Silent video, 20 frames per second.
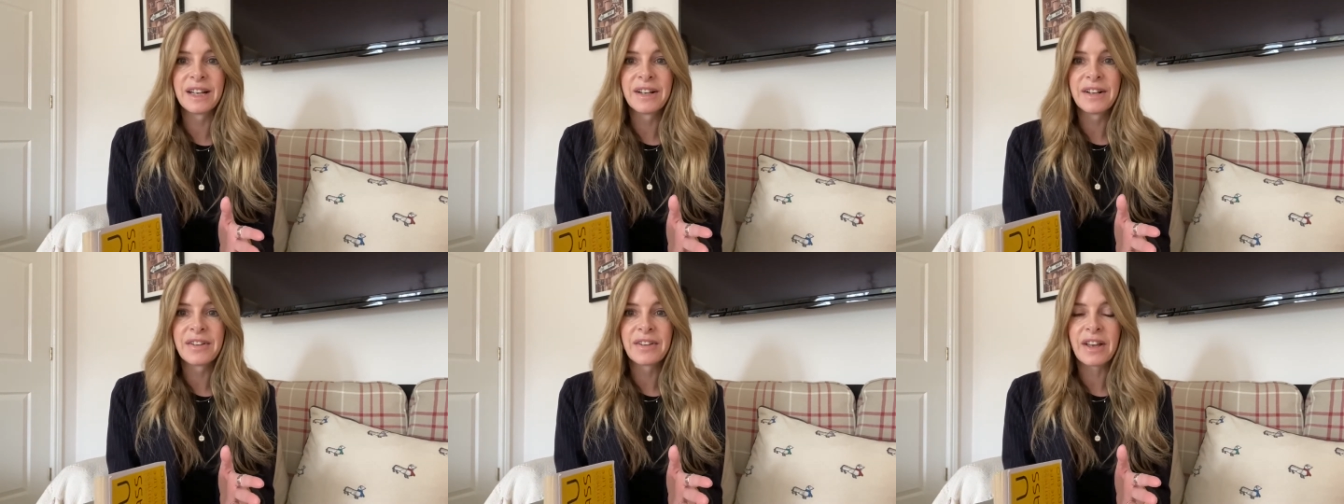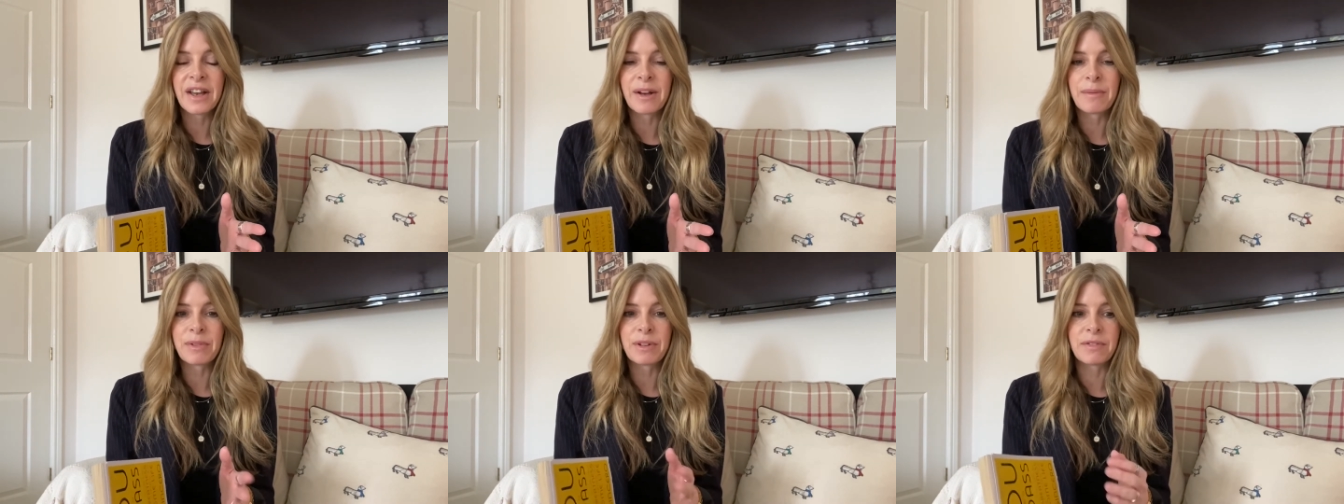
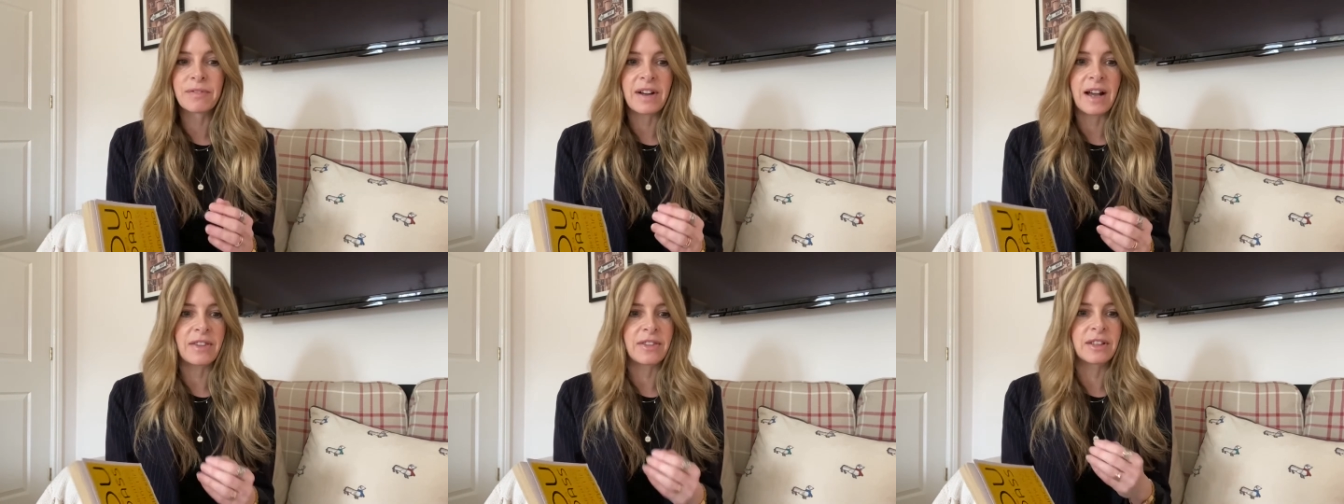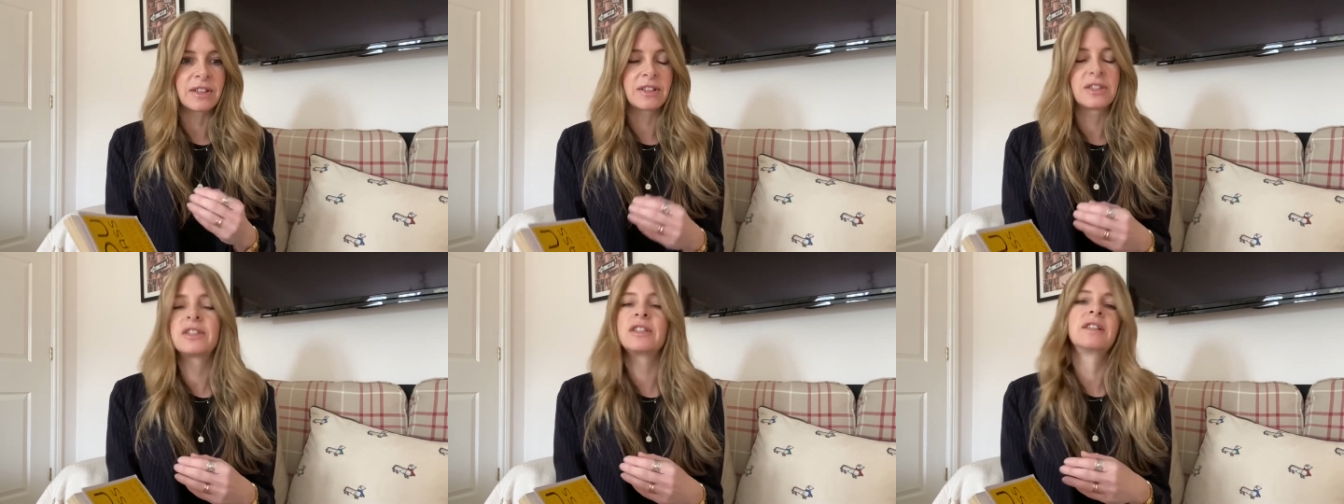The fact
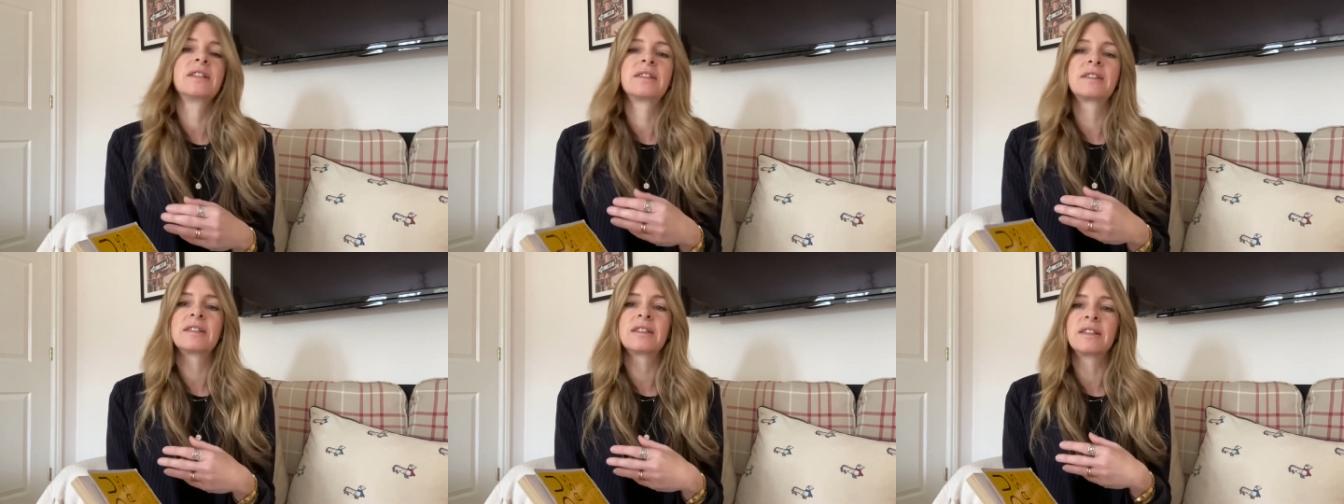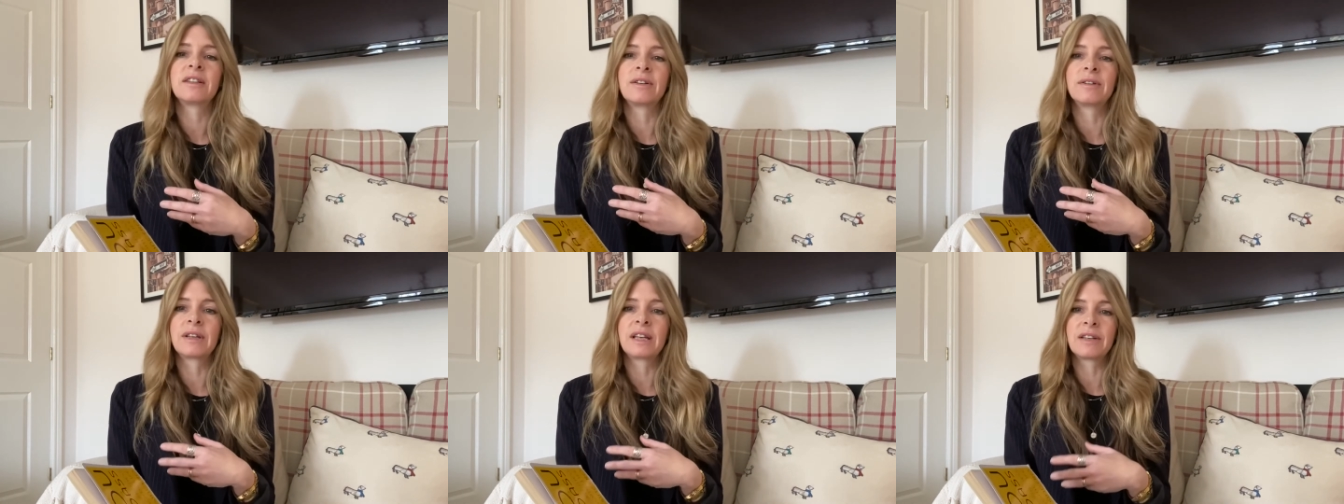that she's,
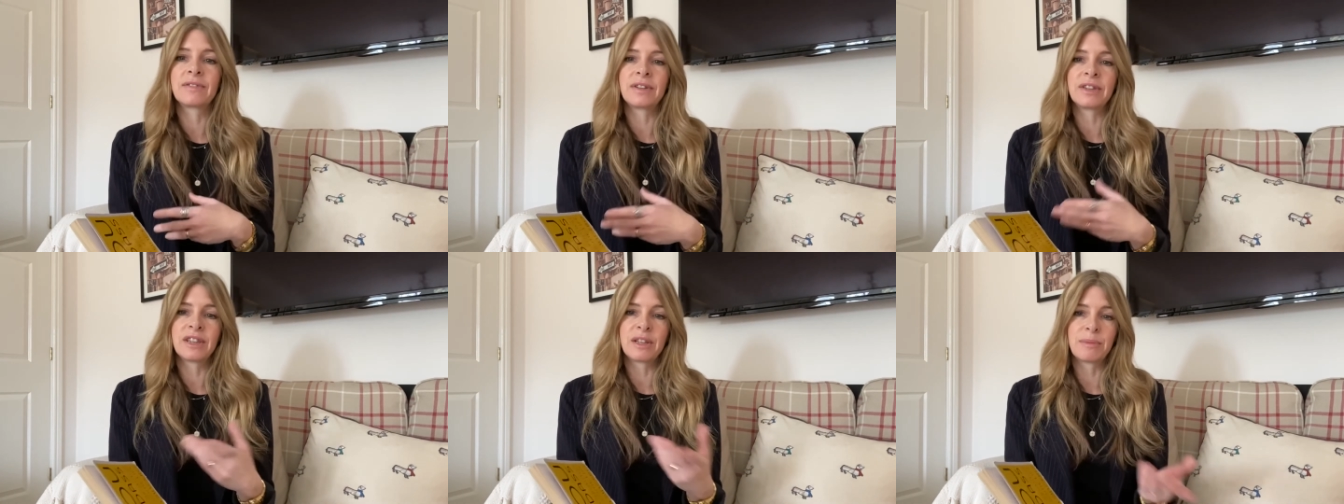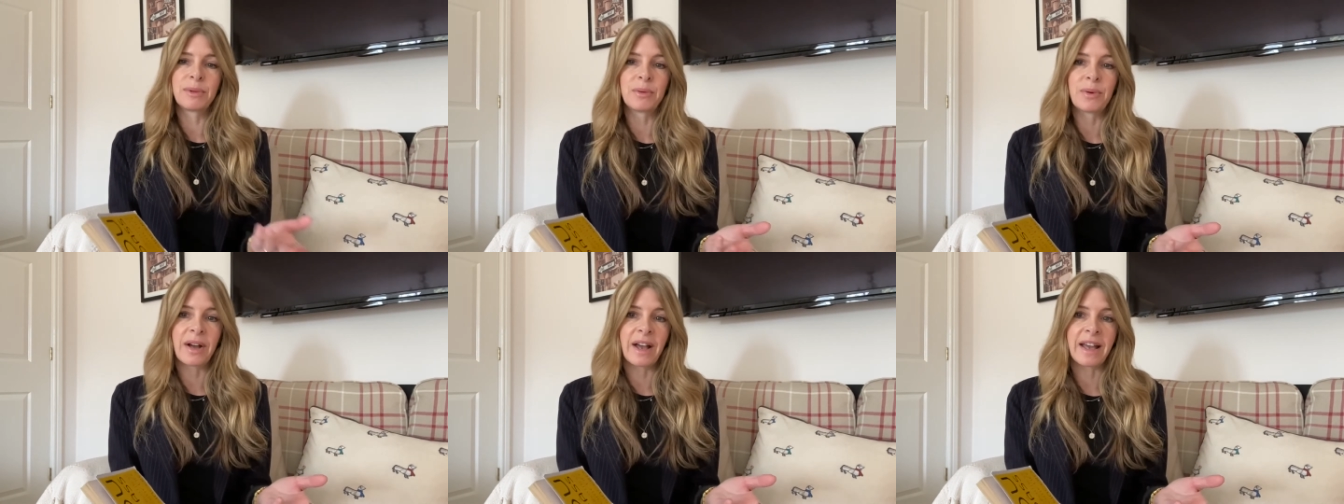giving them
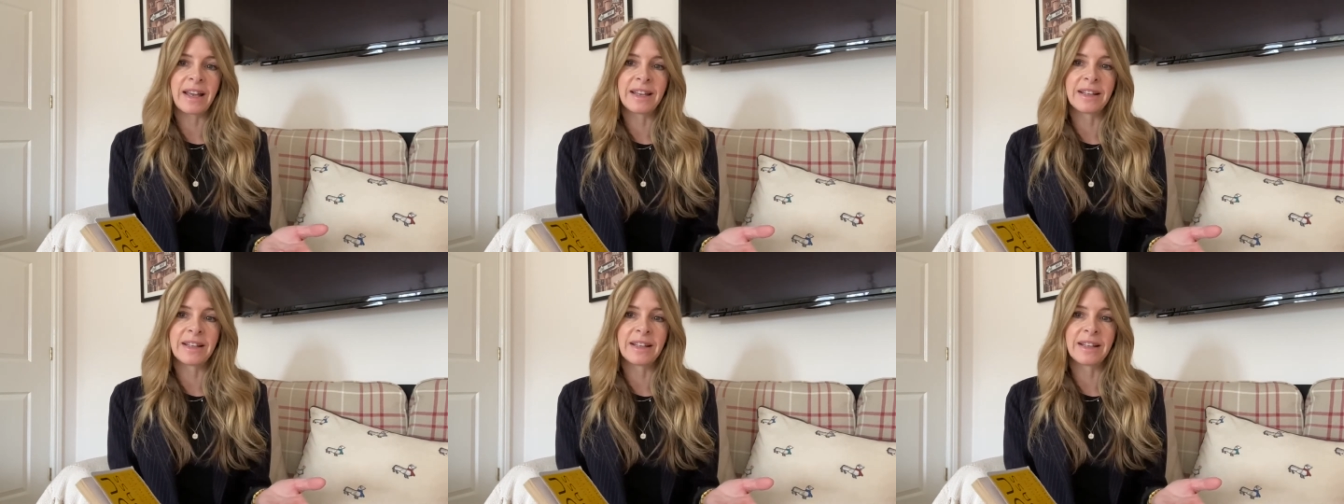away,